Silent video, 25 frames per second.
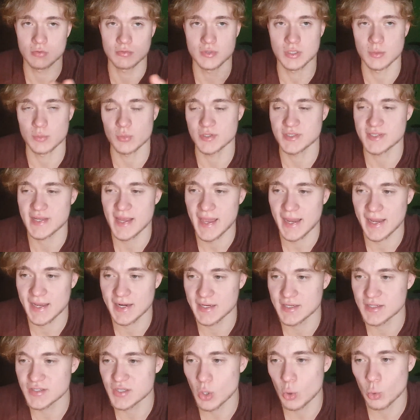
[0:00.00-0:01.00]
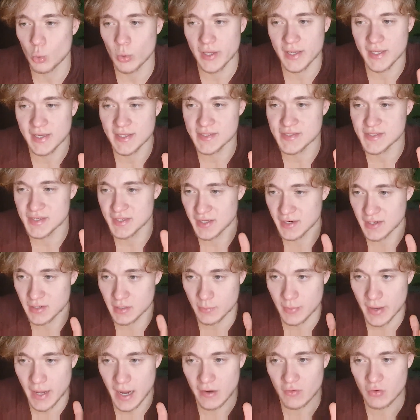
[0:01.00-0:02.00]
The protagonist awakens a hidden
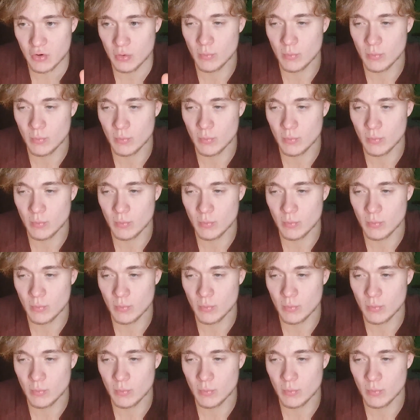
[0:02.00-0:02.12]
power